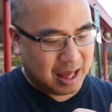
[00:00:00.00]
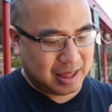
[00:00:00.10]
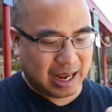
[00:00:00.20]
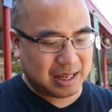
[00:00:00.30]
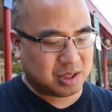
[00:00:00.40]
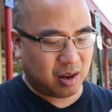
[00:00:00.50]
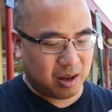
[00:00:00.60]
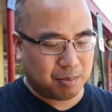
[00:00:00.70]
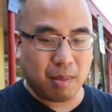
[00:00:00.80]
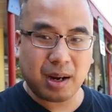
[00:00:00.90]
think I
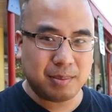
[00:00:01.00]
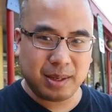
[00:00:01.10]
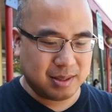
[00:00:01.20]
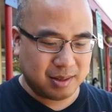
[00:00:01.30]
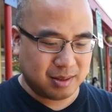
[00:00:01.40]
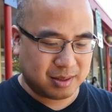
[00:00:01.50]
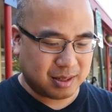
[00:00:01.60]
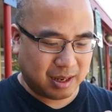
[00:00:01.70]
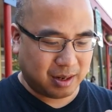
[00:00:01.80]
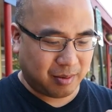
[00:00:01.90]
saw mung bean
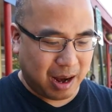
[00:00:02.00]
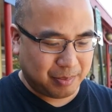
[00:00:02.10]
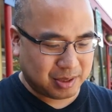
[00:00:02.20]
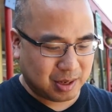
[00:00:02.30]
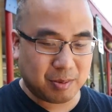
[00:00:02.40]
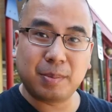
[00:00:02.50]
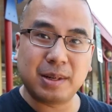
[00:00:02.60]
on a wrapper somewhere,